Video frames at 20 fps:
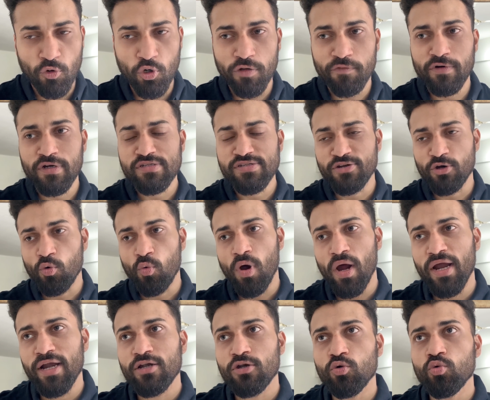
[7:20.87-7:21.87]
whatever is
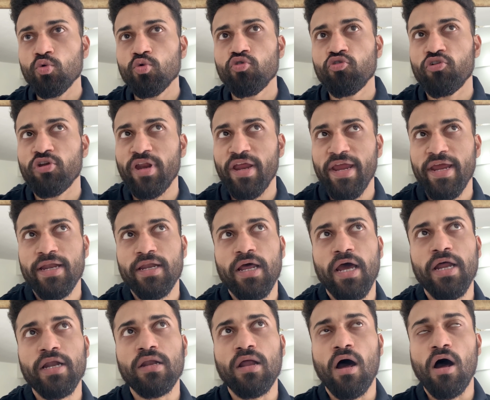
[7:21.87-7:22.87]
required to
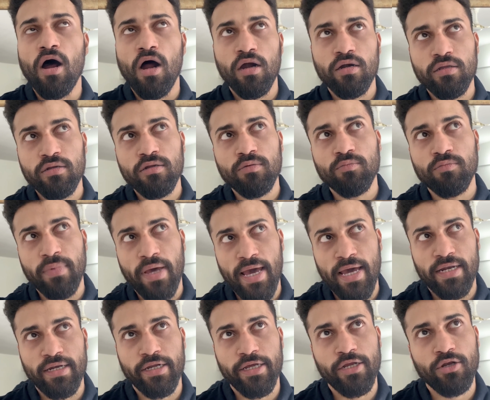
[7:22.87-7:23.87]
train and harden a
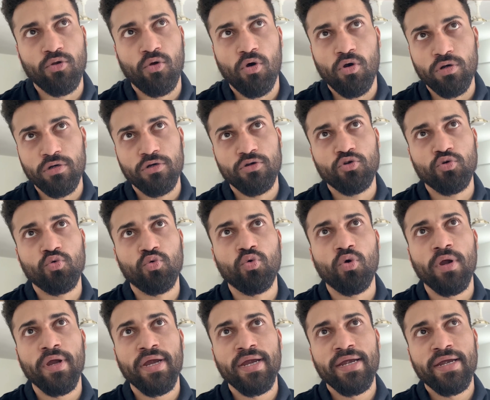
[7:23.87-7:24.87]
man in order
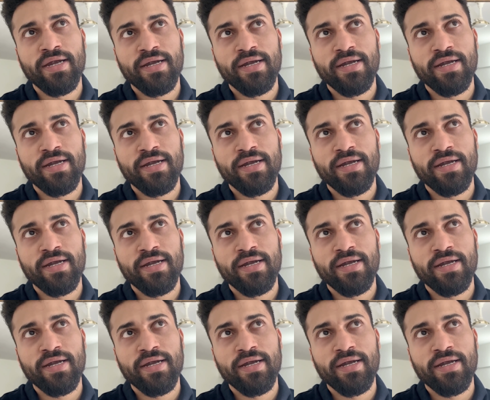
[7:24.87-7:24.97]
to